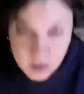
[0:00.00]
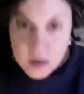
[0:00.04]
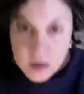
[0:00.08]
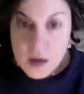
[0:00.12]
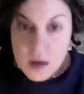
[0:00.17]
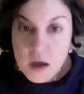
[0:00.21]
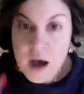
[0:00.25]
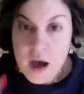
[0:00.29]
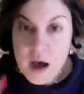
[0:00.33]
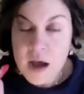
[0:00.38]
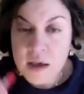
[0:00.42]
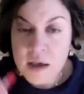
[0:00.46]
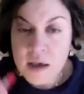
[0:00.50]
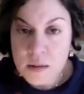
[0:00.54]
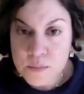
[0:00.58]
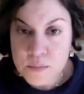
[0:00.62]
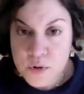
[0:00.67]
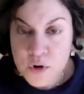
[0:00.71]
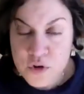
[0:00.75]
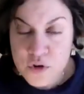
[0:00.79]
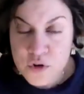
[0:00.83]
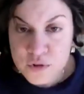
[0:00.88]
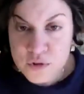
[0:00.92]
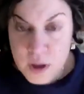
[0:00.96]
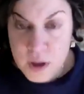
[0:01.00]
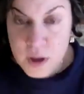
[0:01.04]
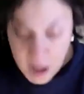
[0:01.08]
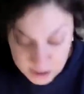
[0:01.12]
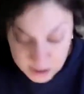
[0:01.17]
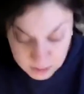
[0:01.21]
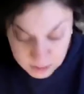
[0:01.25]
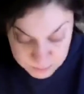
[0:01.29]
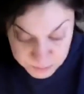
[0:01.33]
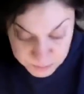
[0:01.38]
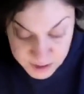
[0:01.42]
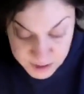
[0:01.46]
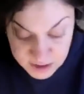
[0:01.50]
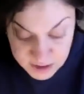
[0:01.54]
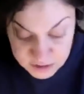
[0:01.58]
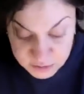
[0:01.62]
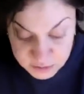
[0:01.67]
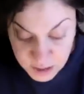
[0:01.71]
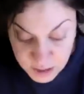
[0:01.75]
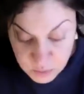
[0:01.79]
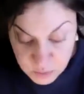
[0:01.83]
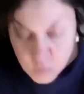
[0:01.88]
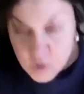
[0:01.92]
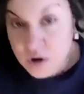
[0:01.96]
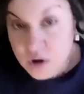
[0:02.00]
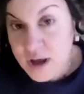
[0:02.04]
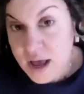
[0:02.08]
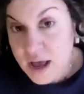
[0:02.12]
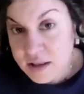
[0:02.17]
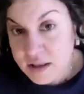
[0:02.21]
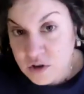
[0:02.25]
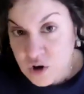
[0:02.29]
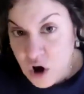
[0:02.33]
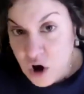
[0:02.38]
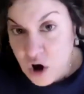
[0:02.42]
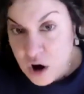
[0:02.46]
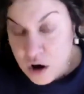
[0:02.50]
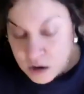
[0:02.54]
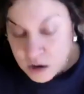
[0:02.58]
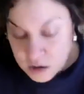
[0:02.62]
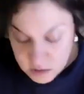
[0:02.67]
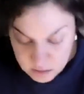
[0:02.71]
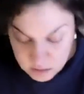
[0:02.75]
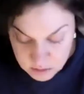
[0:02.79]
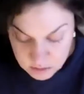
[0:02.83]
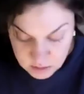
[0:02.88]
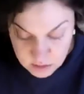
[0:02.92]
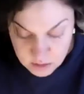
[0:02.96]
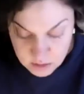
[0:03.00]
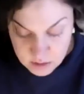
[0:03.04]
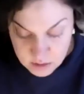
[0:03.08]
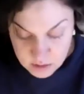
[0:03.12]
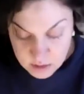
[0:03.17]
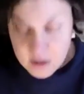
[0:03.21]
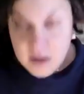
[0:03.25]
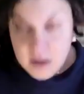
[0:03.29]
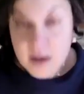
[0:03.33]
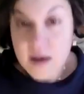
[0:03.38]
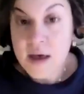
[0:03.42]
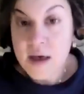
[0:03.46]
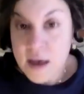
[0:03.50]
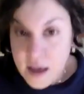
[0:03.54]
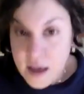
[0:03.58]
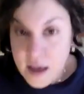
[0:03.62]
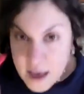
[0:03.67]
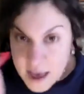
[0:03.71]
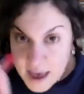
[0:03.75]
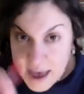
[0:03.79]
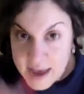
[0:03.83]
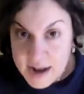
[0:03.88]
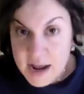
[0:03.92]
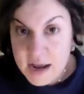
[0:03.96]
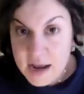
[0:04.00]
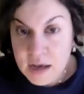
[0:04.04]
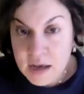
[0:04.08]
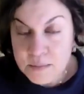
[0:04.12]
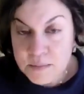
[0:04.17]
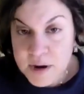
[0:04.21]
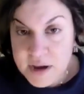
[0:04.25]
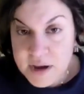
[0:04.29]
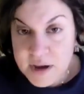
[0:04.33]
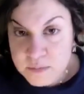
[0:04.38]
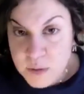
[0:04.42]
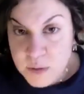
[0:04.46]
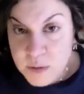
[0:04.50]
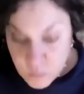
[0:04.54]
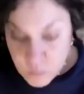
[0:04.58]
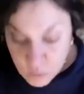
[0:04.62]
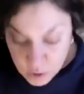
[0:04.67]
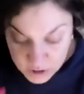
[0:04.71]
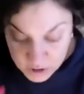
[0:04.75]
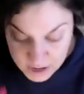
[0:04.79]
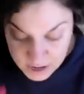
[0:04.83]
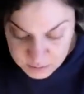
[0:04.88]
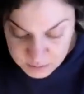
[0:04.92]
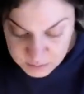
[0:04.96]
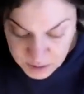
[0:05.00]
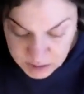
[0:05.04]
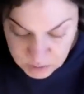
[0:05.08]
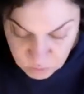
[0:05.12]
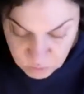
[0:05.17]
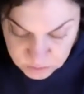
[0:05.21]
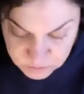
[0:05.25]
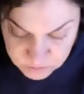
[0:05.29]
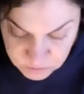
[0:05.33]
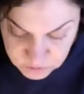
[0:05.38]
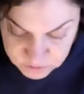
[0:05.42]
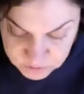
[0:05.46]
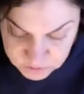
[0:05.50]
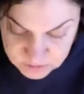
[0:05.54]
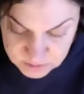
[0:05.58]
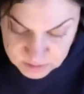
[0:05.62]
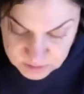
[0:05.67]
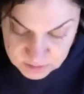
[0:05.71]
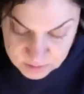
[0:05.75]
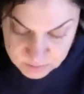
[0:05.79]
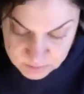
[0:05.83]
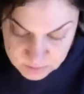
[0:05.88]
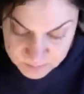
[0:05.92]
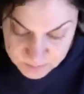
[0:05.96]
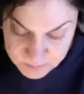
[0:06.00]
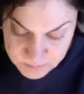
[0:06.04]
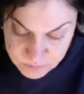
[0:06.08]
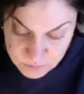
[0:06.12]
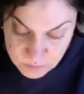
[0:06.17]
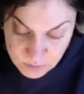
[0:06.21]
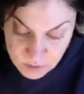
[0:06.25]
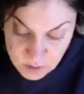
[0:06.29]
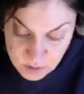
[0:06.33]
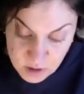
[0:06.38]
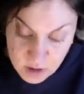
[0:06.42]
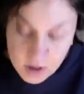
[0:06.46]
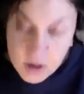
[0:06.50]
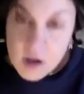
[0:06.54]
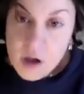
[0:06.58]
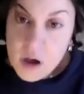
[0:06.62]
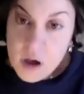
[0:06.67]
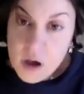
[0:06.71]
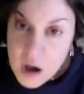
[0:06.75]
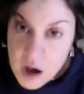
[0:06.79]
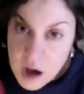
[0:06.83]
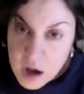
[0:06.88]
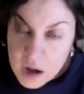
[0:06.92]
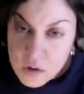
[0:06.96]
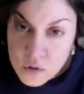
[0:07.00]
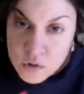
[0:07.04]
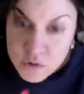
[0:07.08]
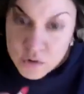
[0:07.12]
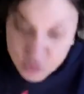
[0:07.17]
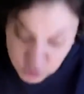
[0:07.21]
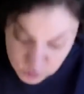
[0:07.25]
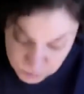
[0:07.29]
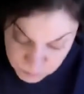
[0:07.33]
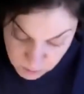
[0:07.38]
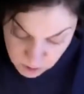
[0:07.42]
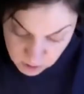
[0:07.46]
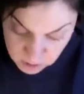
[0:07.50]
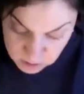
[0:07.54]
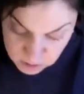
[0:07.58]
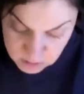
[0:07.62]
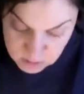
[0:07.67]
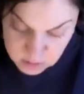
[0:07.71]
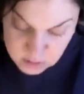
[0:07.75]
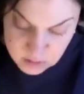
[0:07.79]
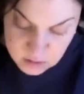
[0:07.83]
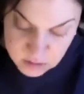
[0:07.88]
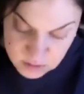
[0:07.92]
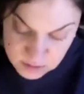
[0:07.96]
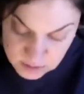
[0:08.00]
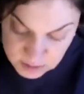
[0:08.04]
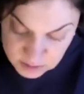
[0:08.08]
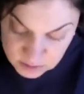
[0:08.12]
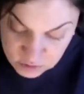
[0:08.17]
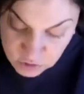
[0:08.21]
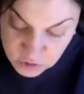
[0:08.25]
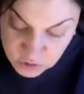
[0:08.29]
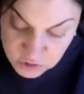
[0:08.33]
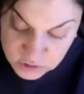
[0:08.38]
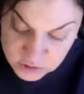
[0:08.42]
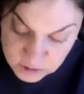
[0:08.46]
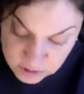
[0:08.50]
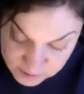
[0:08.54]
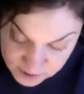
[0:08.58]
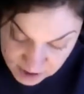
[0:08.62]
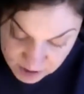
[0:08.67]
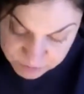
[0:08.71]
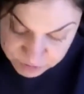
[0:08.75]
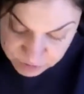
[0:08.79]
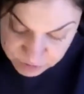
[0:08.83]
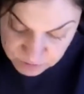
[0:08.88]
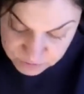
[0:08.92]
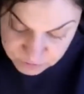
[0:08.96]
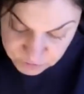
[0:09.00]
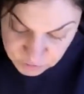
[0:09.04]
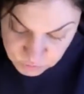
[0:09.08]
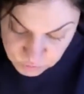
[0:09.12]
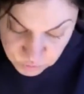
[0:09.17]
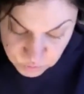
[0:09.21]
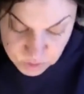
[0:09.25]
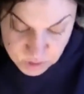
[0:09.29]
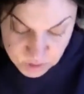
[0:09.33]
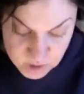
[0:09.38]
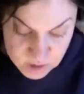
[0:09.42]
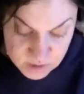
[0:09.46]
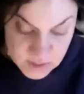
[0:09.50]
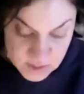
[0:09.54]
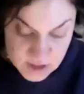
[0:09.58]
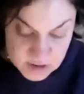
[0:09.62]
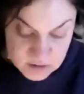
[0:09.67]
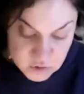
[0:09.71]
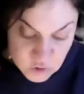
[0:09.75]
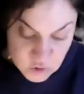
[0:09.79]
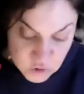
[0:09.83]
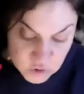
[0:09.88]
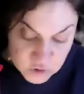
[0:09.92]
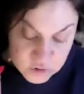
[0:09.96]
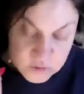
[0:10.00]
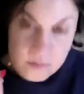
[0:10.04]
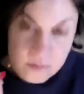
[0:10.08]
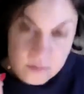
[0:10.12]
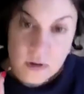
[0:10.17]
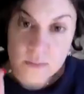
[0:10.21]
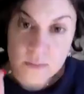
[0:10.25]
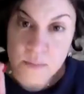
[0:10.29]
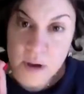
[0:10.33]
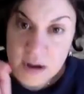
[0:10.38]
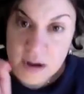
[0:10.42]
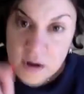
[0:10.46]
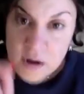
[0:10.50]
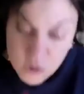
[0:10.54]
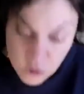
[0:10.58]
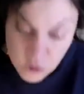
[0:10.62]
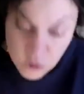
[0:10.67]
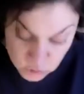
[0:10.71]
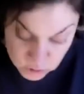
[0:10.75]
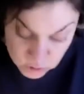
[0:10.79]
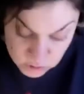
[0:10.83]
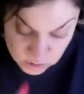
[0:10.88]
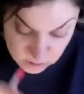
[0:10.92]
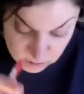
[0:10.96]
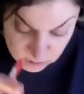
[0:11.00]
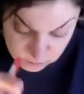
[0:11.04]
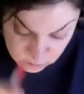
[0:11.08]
I embrace my work at Koch, and I embrace my work at my university. I also mock the internal ref review that scored my Koch